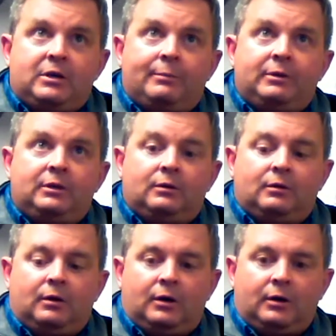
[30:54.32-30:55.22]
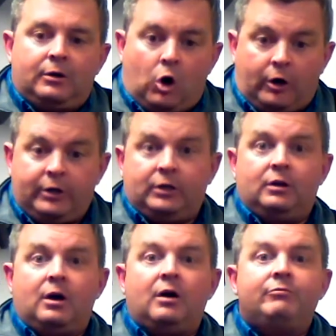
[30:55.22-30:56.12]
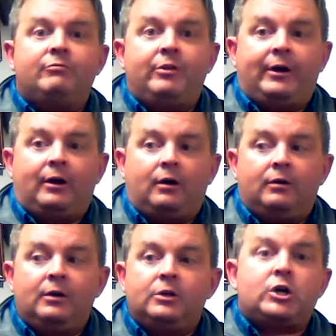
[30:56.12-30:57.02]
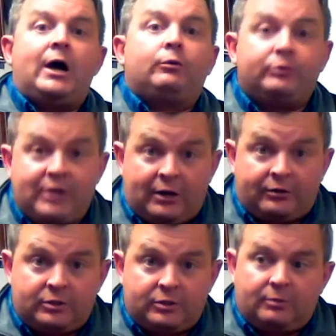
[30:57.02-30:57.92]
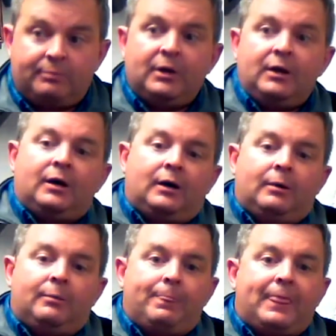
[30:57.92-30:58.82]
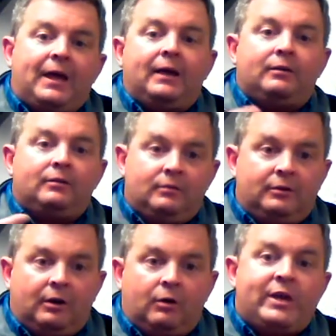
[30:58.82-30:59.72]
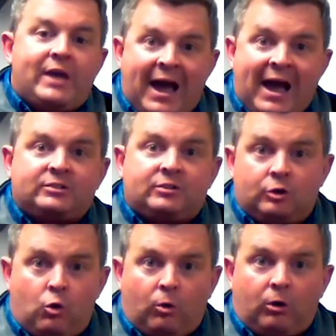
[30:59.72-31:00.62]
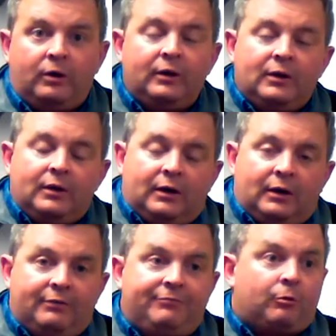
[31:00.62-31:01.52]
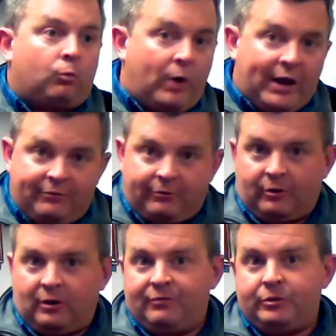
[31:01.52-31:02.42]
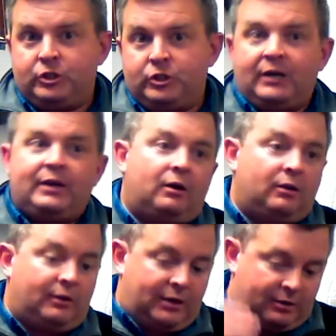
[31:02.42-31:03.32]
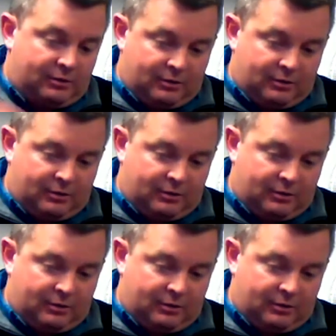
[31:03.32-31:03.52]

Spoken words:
becoming a guardian of their child with Down syndrome. And, you know, we asked the court for waiver of the GAL,